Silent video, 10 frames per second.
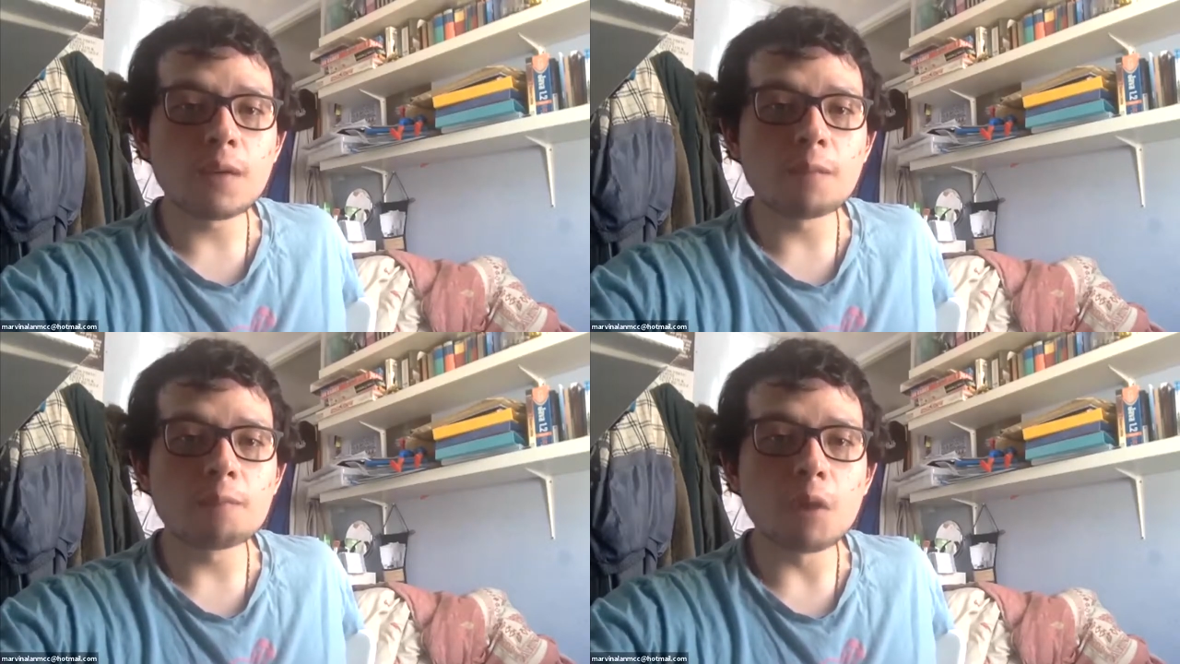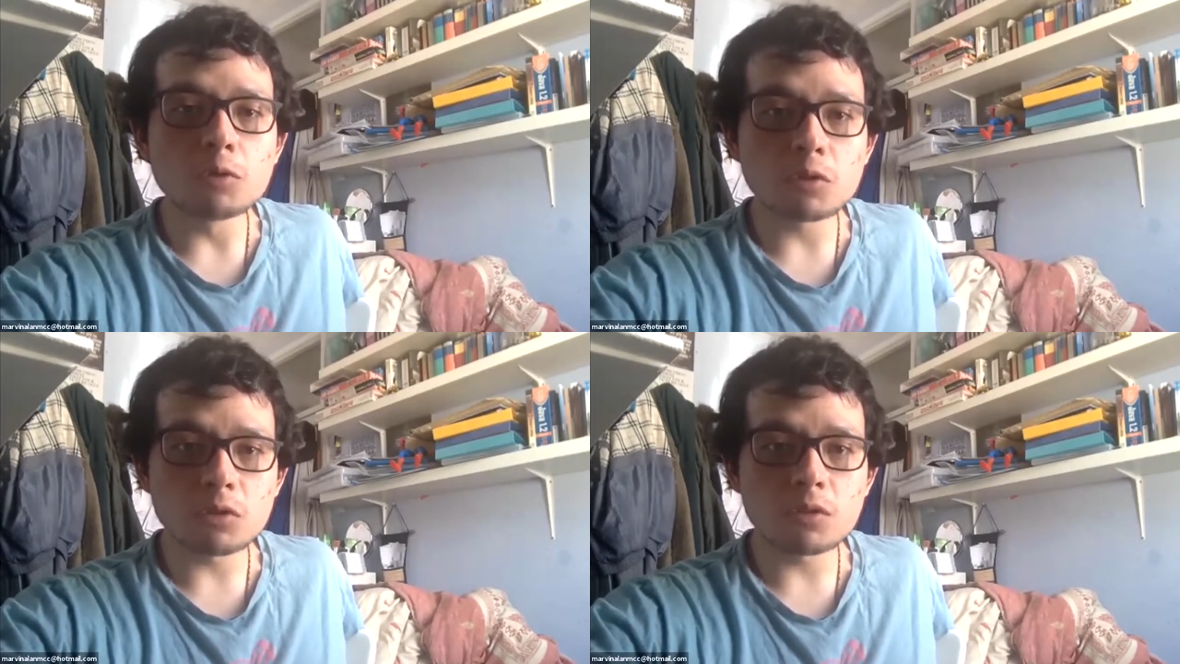
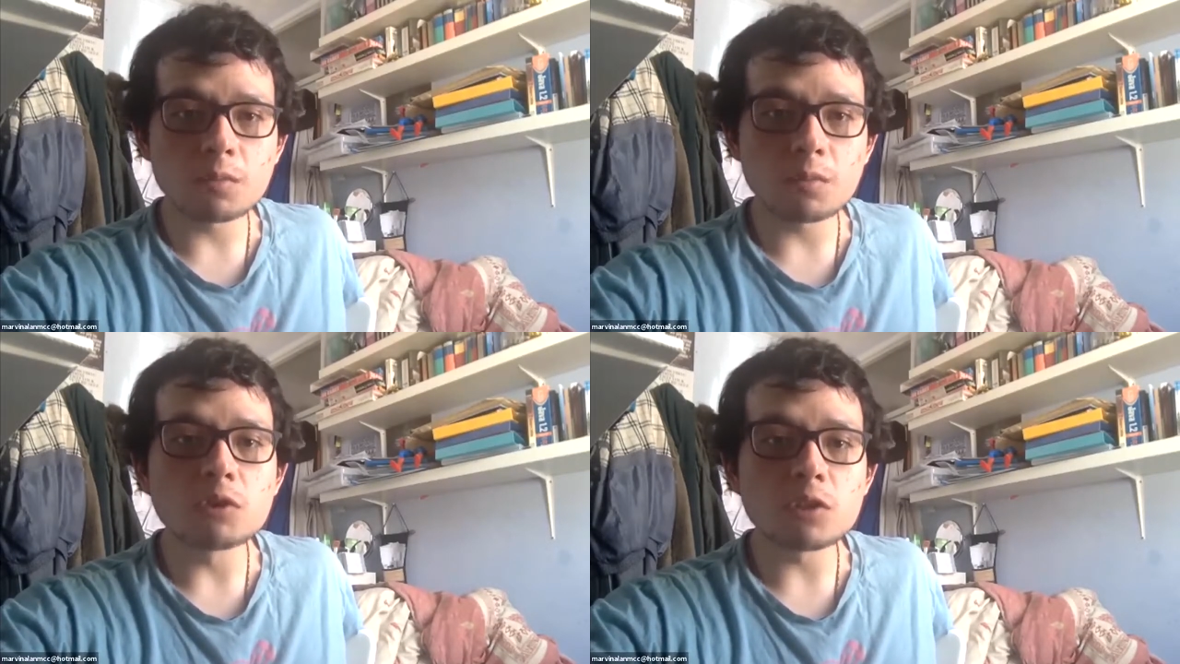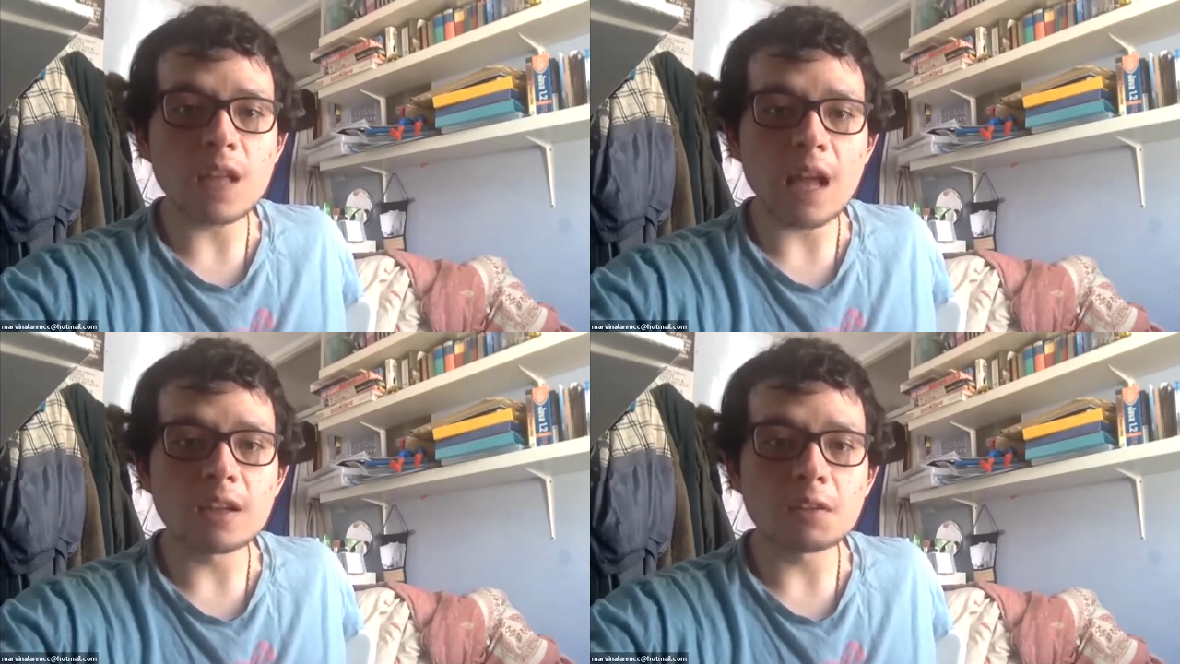most most
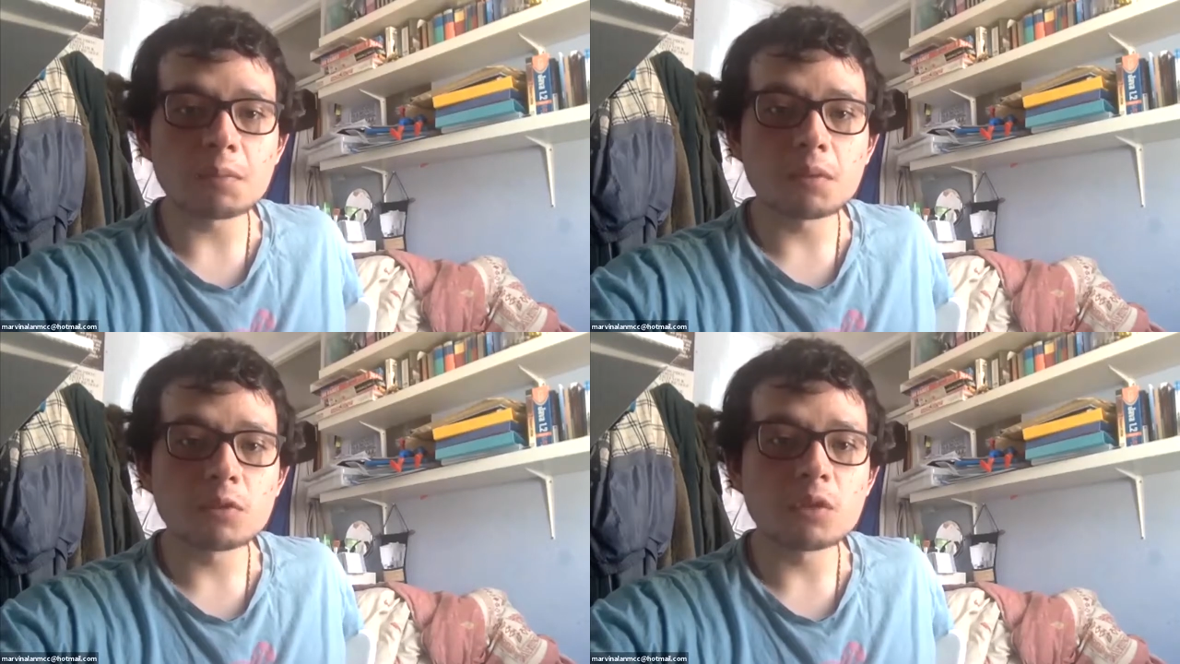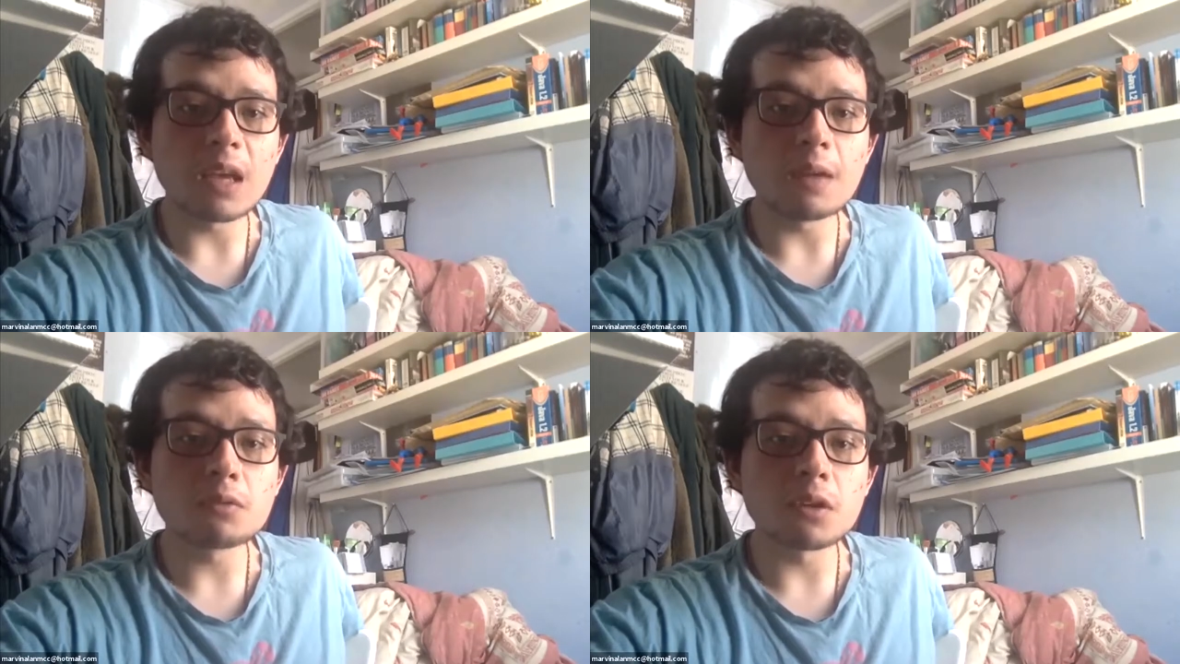stand up to
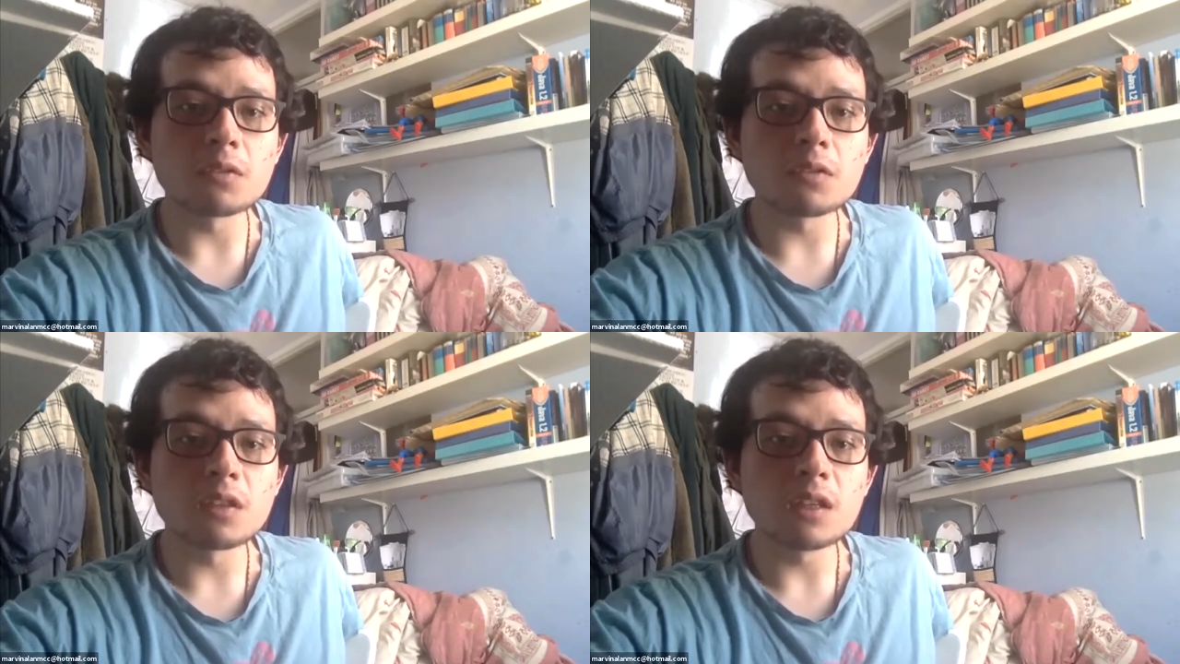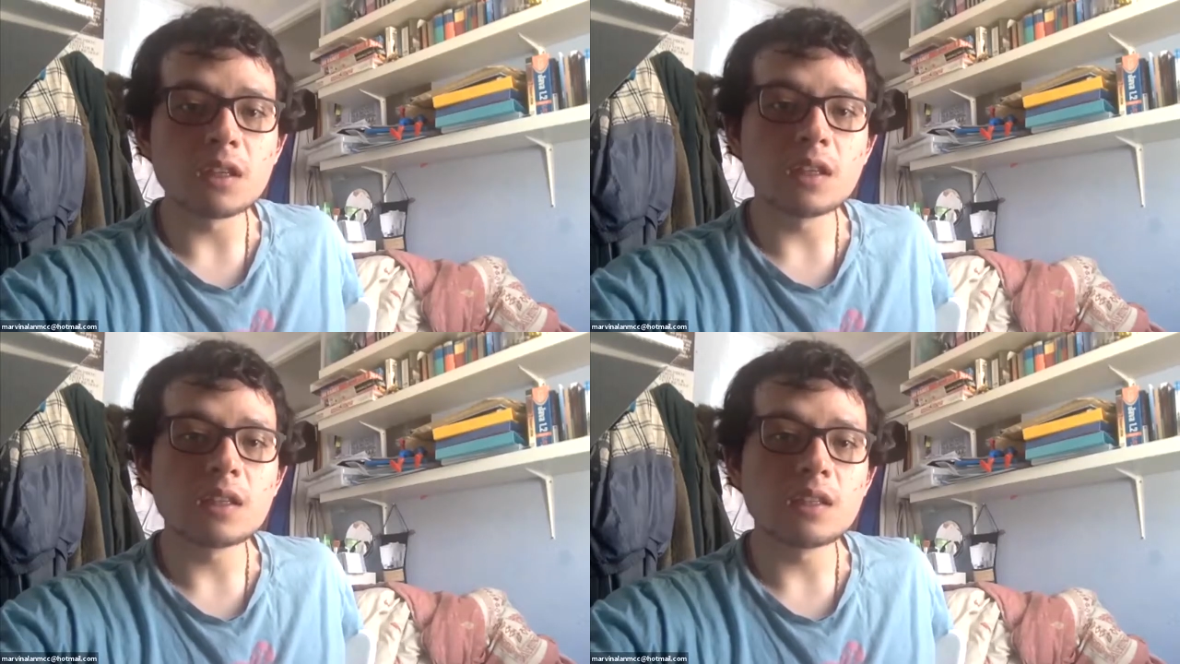improv,
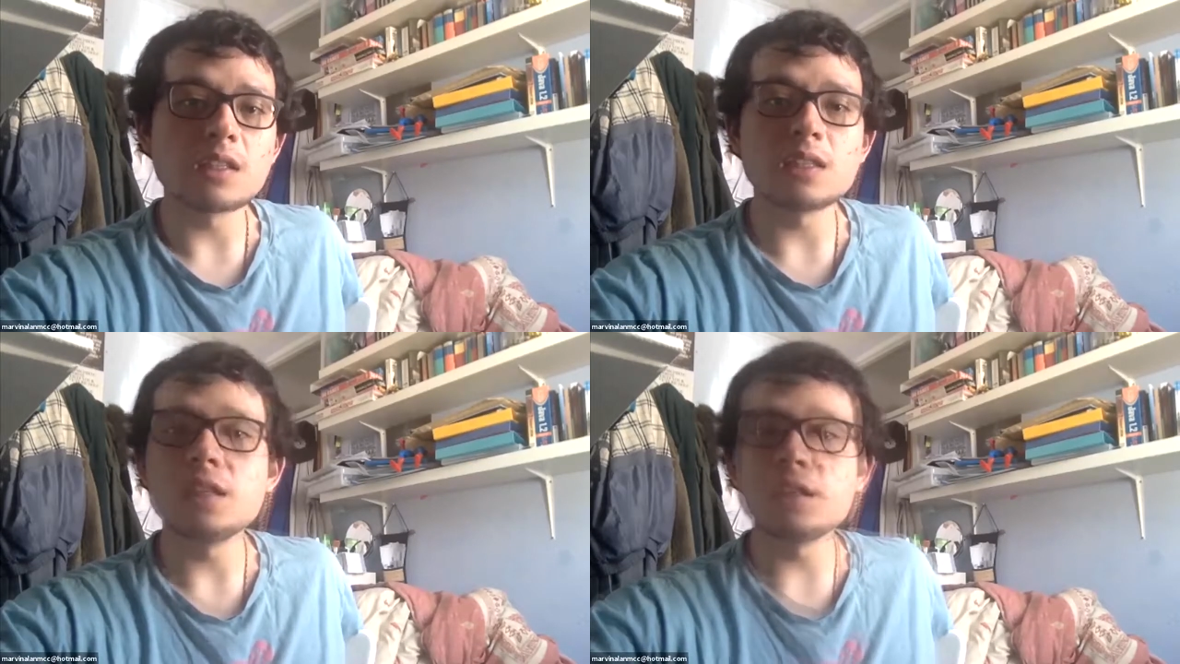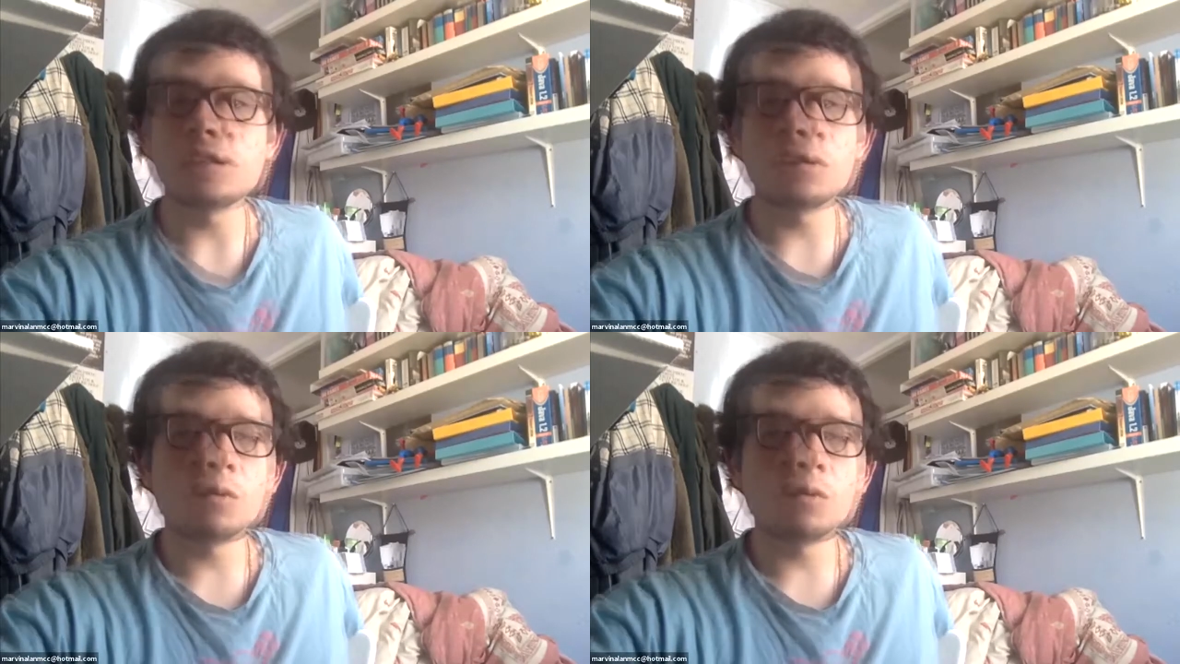yes, it is.